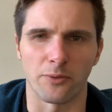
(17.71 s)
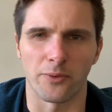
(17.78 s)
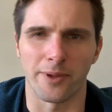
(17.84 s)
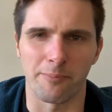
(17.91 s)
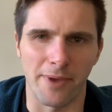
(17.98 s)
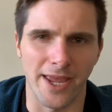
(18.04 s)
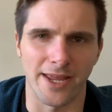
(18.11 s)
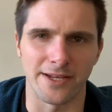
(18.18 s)

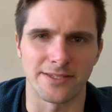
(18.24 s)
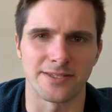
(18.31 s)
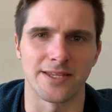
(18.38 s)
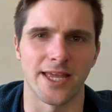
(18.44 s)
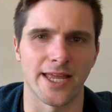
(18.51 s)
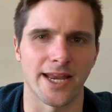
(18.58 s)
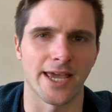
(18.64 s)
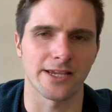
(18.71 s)
We made
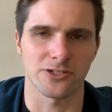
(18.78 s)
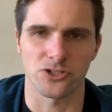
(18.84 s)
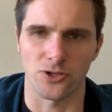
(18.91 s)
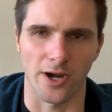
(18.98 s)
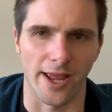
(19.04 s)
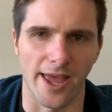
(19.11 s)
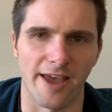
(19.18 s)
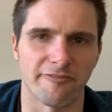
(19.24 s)
an
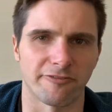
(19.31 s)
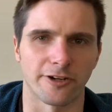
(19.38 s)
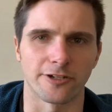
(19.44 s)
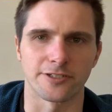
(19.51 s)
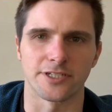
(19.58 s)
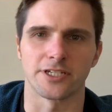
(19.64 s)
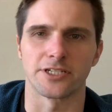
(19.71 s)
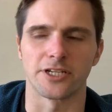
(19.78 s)
extra
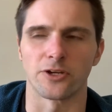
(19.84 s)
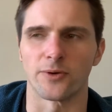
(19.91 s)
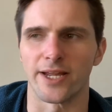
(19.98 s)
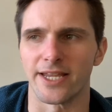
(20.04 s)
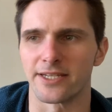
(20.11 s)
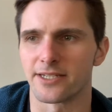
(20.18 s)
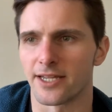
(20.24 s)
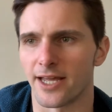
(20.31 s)
effort to do
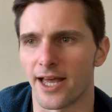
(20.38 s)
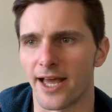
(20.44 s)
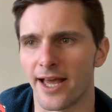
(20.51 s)
it.